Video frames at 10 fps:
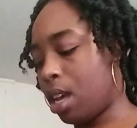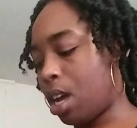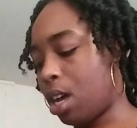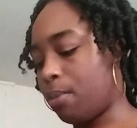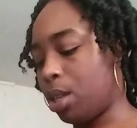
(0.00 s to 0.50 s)

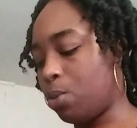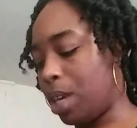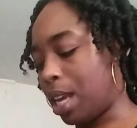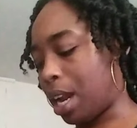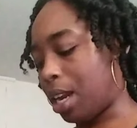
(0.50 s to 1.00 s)
um, this
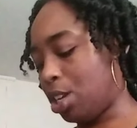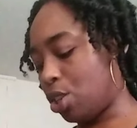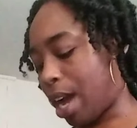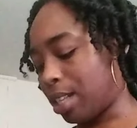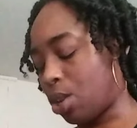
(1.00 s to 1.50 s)
weekend, I need you
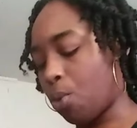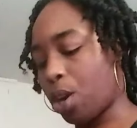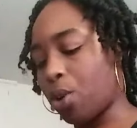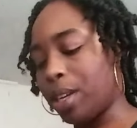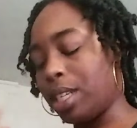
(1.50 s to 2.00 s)
guys to
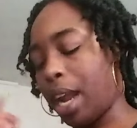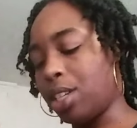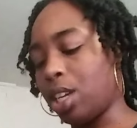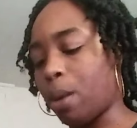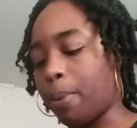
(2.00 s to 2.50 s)
work on
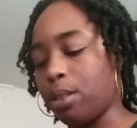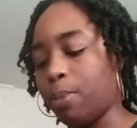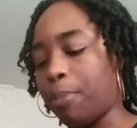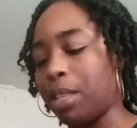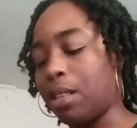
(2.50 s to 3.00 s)
changing your
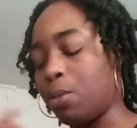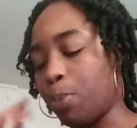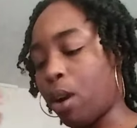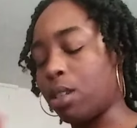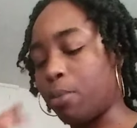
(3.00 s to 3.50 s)
perspective
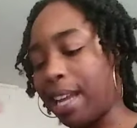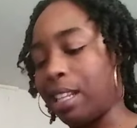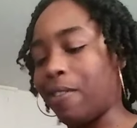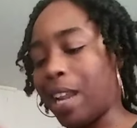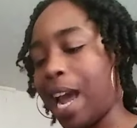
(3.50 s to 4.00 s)

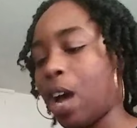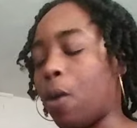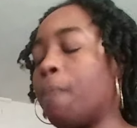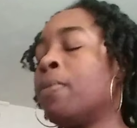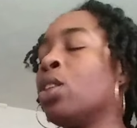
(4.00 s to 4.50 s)
perspective and how